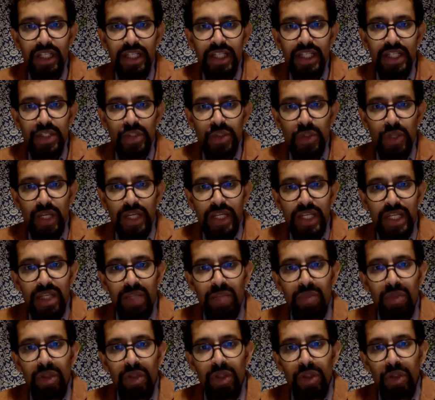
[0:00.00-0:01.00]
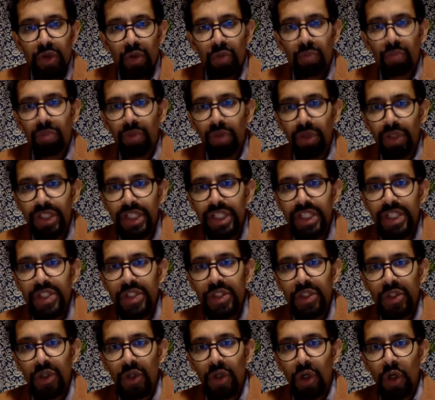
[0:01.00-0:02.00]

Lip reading: is to enable your body to